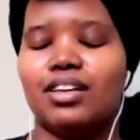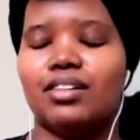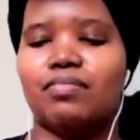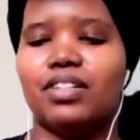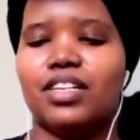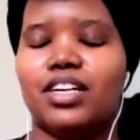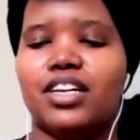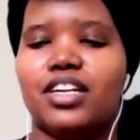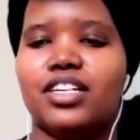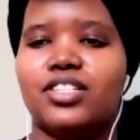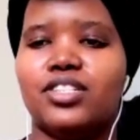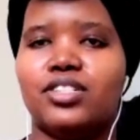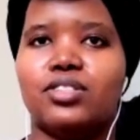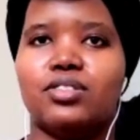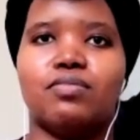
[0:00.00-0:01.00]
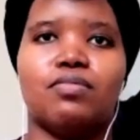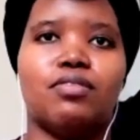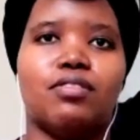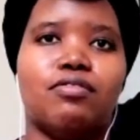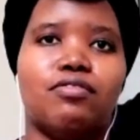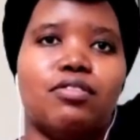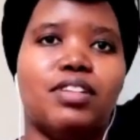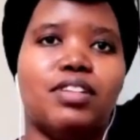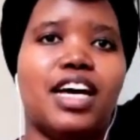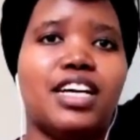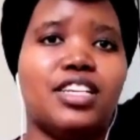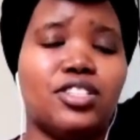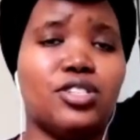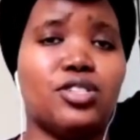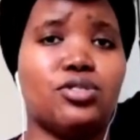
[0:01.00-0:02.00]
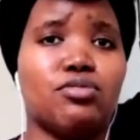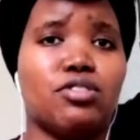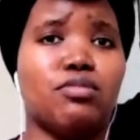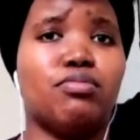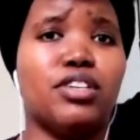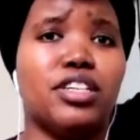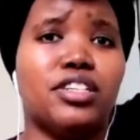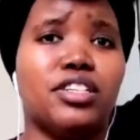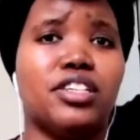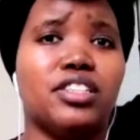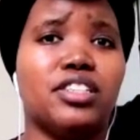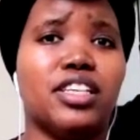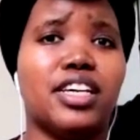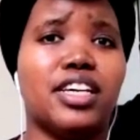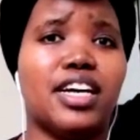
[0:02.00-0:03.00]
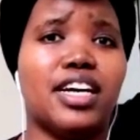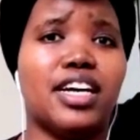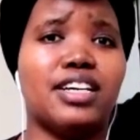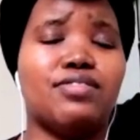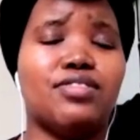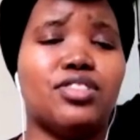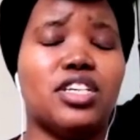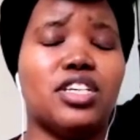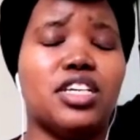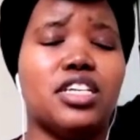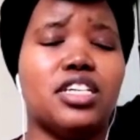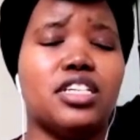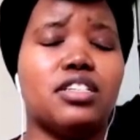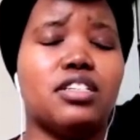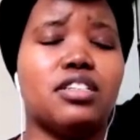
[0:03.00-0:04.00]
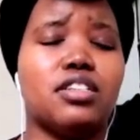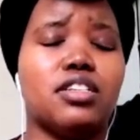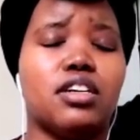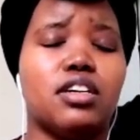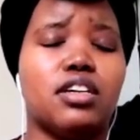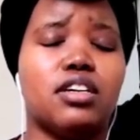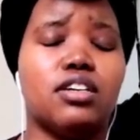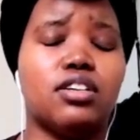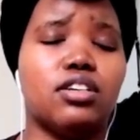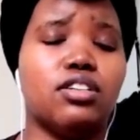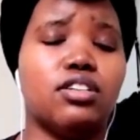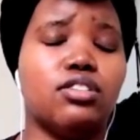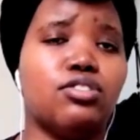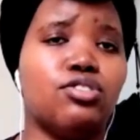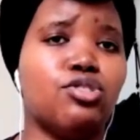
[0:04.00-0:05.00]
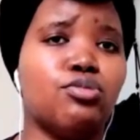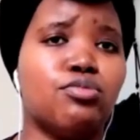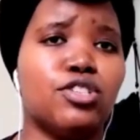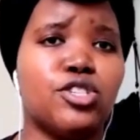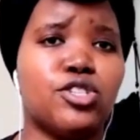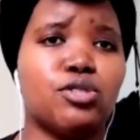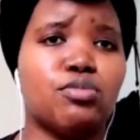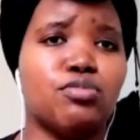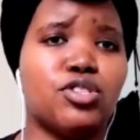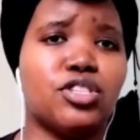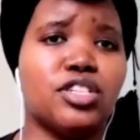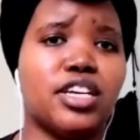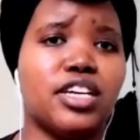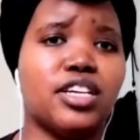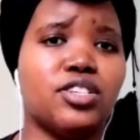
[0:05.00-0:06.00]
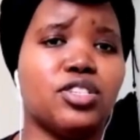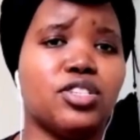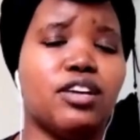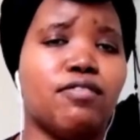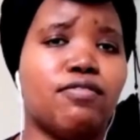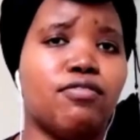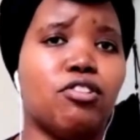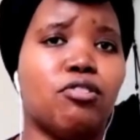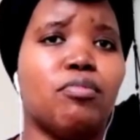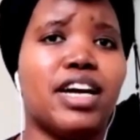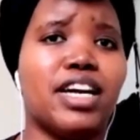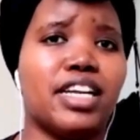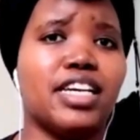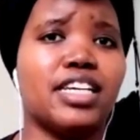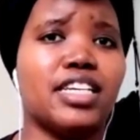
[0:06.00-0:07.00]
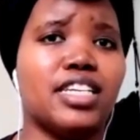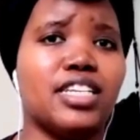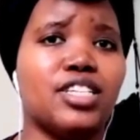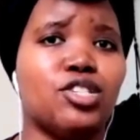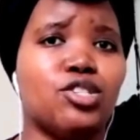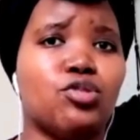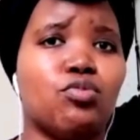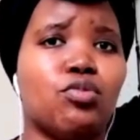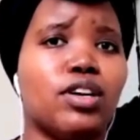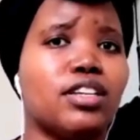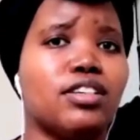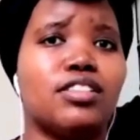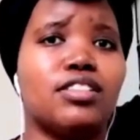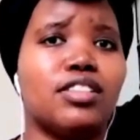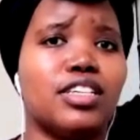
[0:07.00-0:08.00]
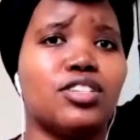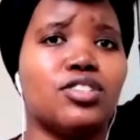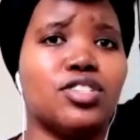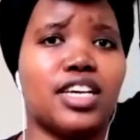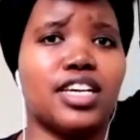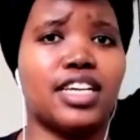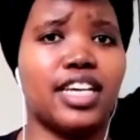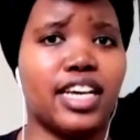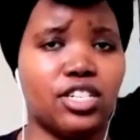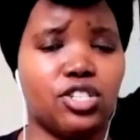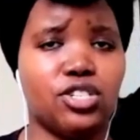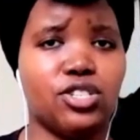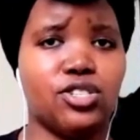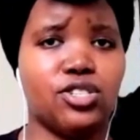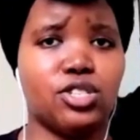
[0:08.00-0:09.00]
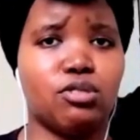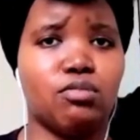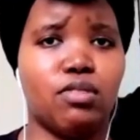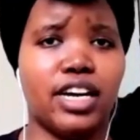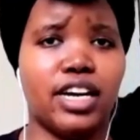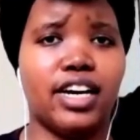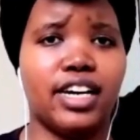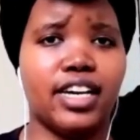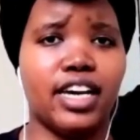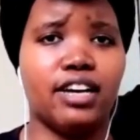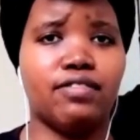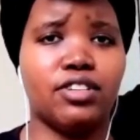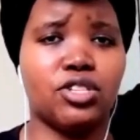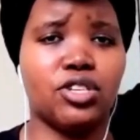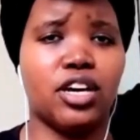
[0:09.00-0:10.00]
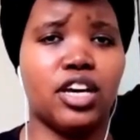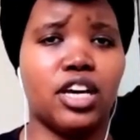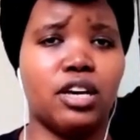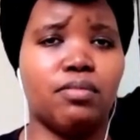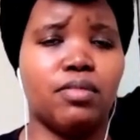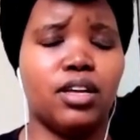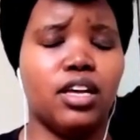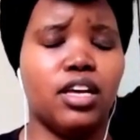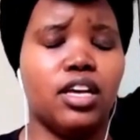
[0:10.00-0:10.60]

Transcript: because for me as a script reader, like, I've seen numerous mistakes, and formatting is one of the things that catches my eye every time.